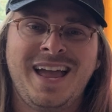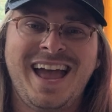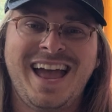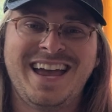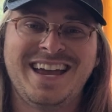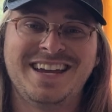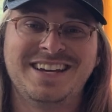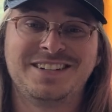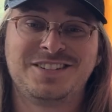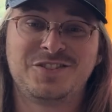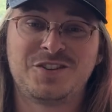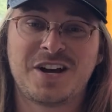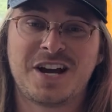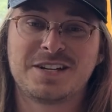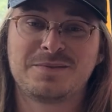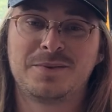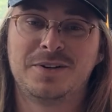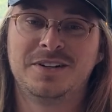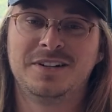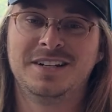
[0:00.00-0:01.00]
Hey, it's
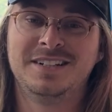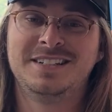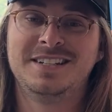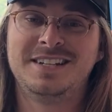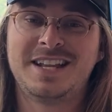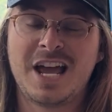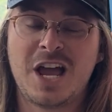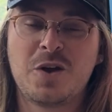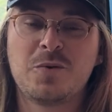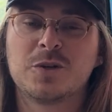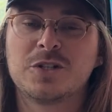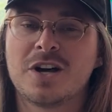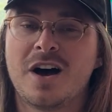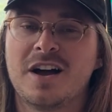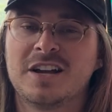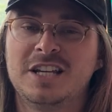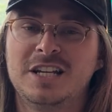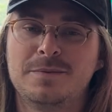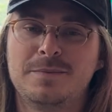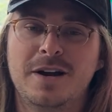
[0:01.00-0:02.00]
Jasper, and today we're
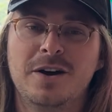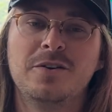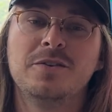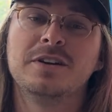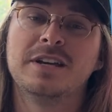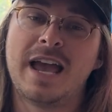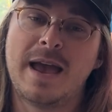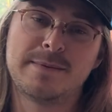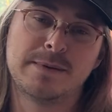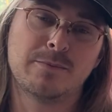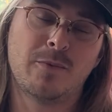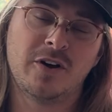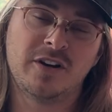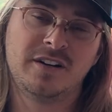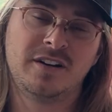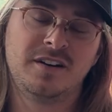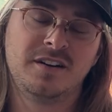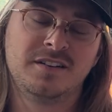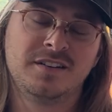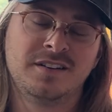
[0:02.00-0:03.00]
talking about gaming
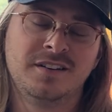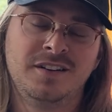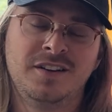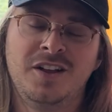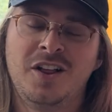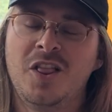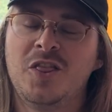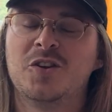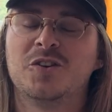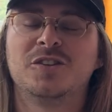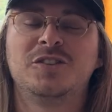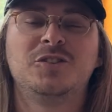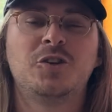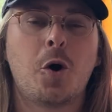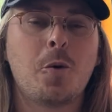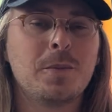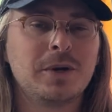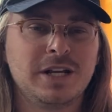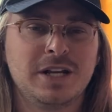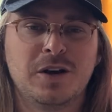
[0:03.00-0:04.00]
monitors. There's
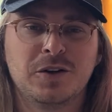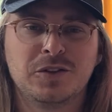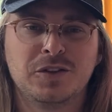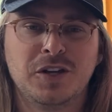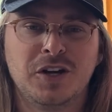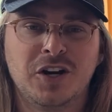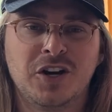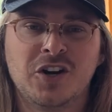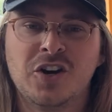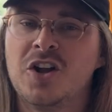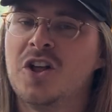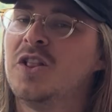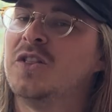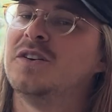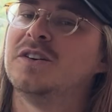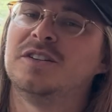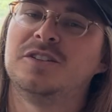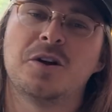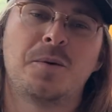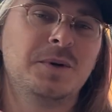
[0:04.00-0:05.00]
so many out there.
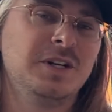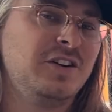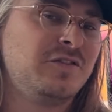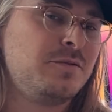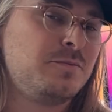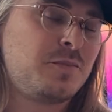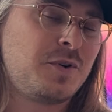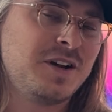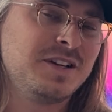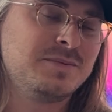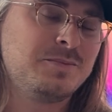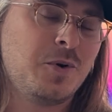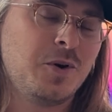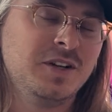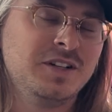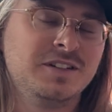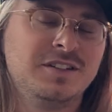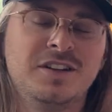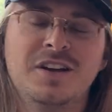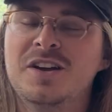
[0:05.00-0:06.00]
There's so many different price
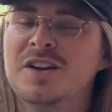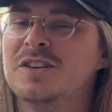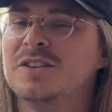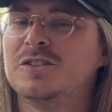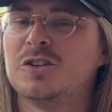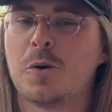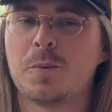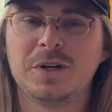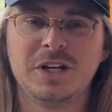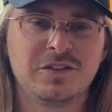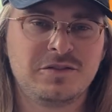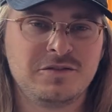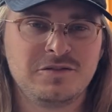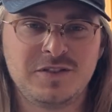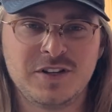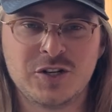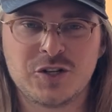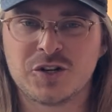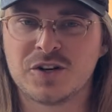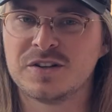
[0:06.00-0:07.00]
points, so many different
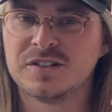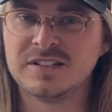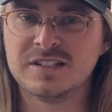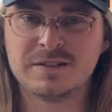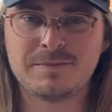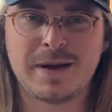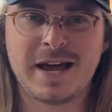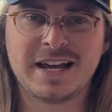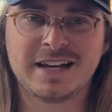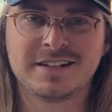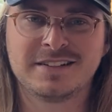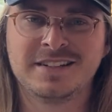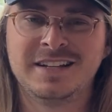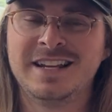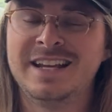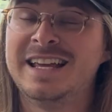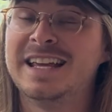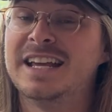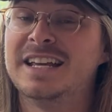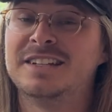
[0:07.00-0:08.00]
features and specs.
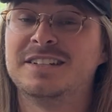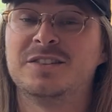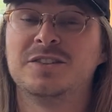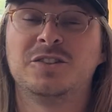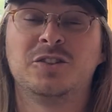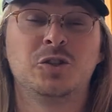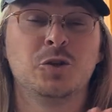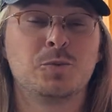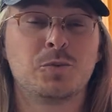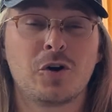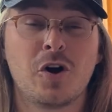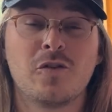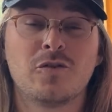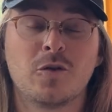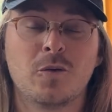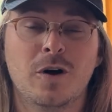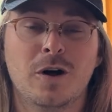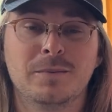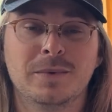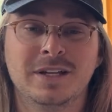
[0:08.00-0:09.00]
It's super
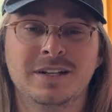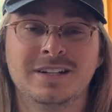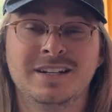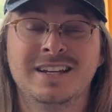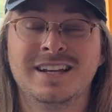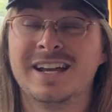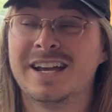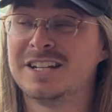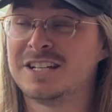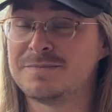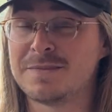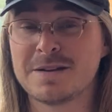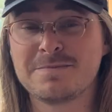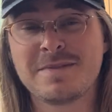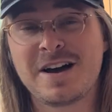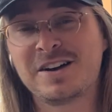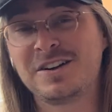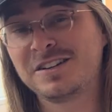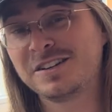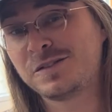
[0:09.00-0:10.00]
overwhelming. And to make
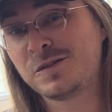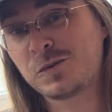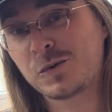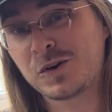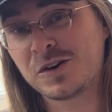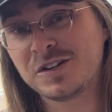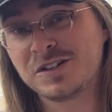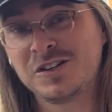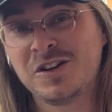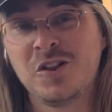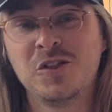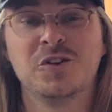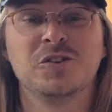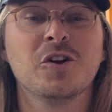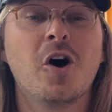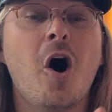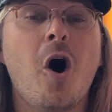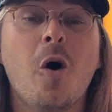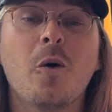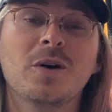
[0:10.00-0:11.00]
matters even worse, there's
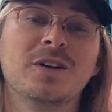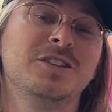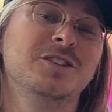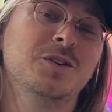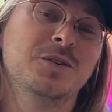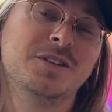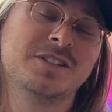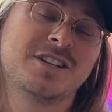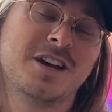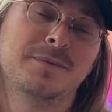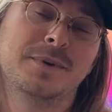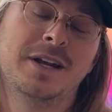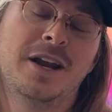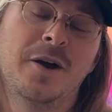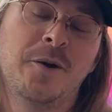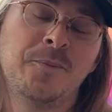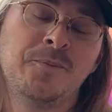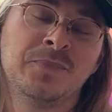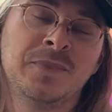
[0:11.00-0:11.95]
always new ones coming out.